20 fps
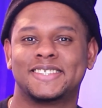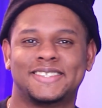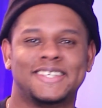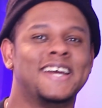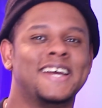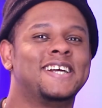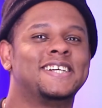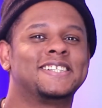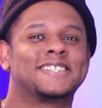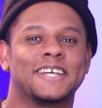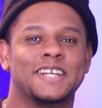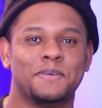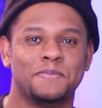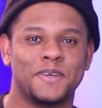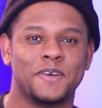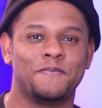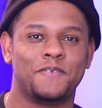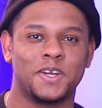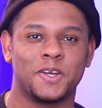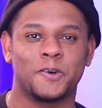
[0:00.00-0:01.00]
there's going to
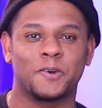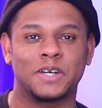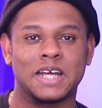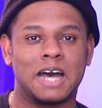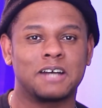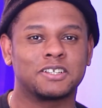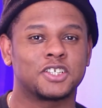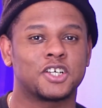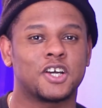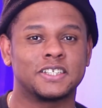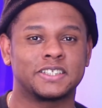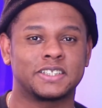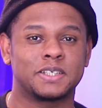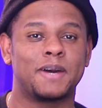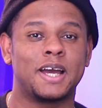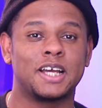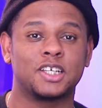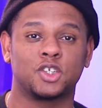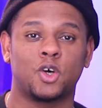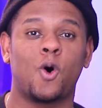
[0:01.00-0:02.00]
be a video on how to
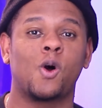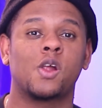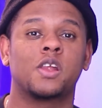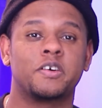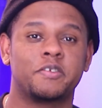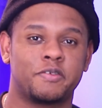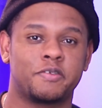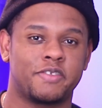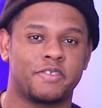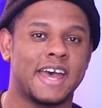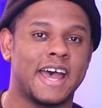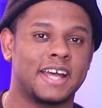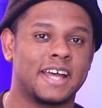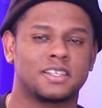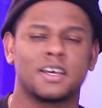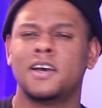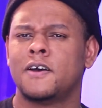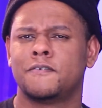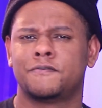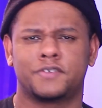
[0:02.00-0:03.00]
customize all of
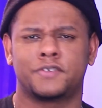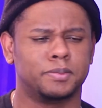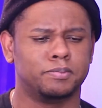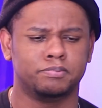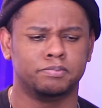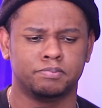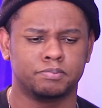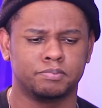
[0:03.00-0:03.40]
that from